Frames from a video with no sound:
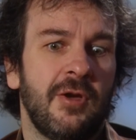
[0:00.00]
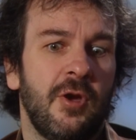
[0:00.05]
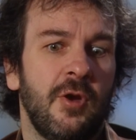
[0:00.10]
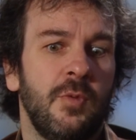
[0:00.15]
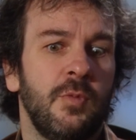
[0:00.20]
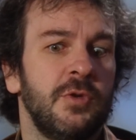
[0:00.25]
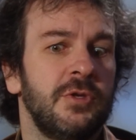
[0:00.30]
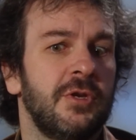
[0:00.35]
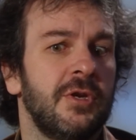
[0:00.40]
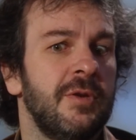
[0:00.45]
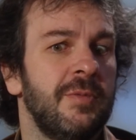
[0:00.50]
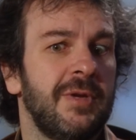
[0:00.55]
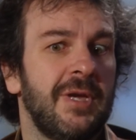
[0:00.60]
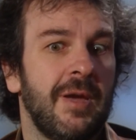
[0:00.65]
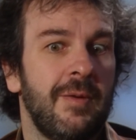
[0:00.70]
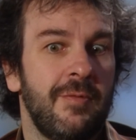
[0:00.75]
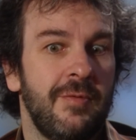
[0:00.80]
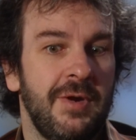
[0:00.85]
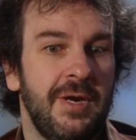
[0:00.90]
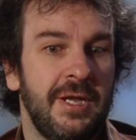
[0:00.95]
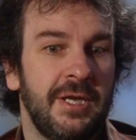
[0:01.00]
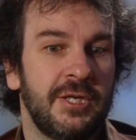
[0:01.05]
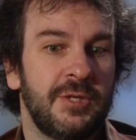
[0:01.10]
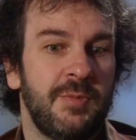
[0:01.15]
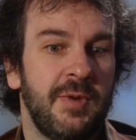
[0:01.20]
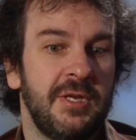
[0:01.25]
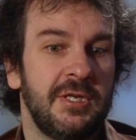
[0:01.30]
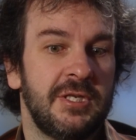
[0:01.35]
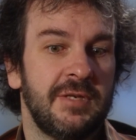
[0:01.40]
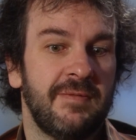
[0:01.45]
home was going to become really
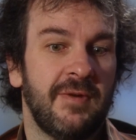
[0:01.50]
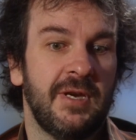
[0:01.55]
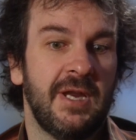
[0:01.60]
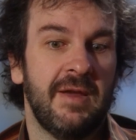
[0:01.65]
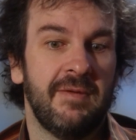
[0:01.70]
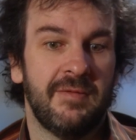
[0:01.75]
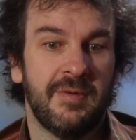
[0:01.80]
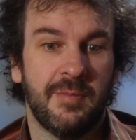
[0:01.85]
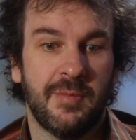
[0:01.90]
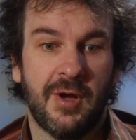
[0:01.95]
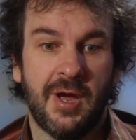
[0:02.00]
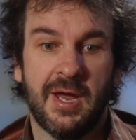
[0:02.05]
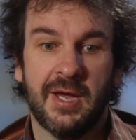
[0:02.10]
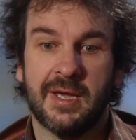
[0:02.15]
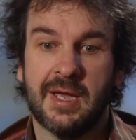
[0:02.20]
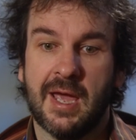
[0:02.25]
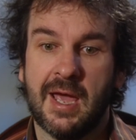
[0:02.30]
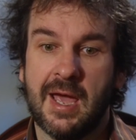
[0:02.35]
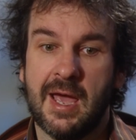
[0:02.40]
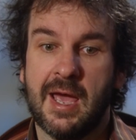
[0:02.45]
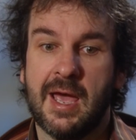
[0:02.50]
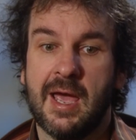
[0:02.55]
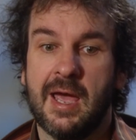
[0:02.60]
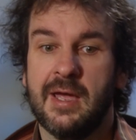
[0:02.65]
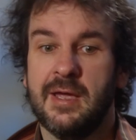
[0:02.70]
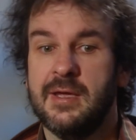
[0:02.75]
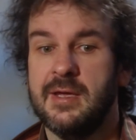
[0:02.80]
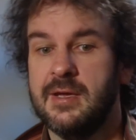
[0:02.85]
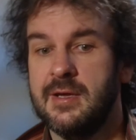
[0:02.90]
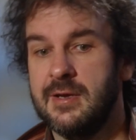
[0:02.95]
expensive. I'd have to buy a car.